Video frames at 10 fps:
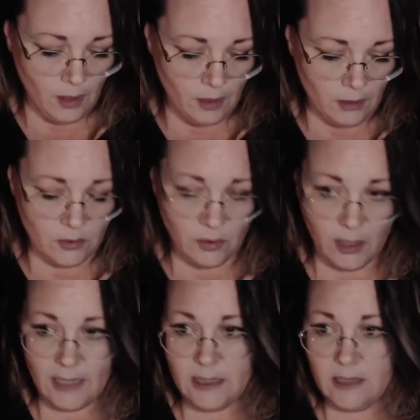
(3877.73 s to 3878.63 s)
So the
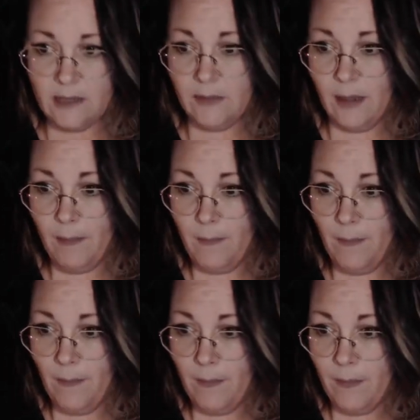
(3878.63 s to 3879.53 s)
essence of that
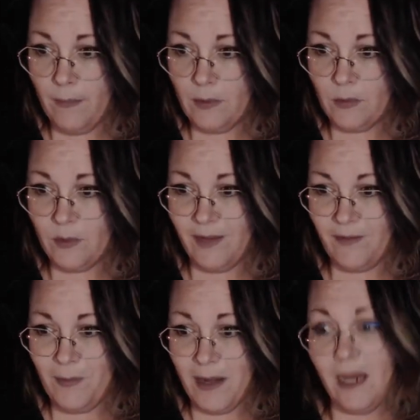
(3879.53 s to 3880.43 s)
is worth every
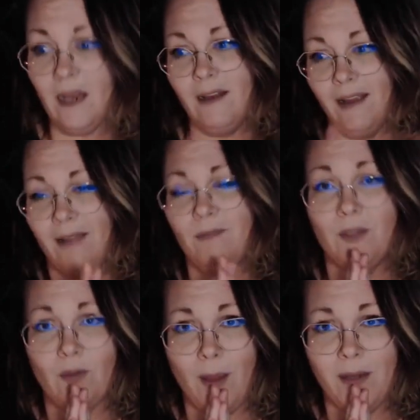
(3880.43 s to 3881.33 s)
minute. I'm
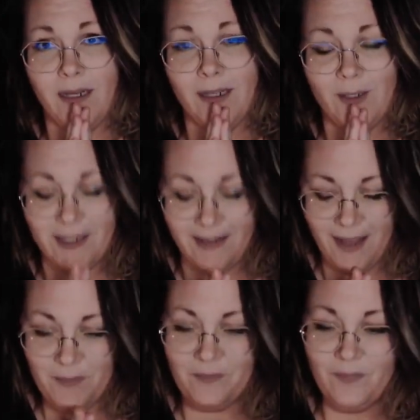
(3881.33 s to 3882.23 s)
so happy to hear you say
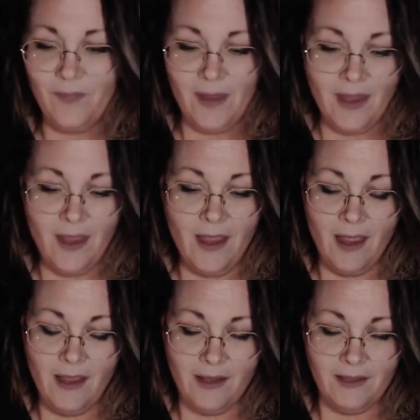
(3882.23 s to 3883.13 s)
that.
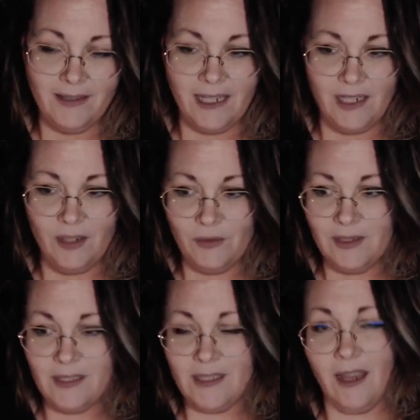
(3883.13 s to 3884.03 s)
Thank you,
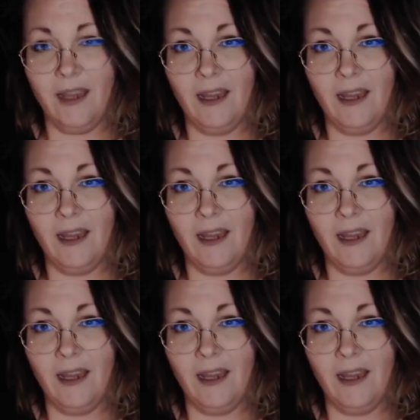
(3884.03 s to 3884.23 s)
Kasai.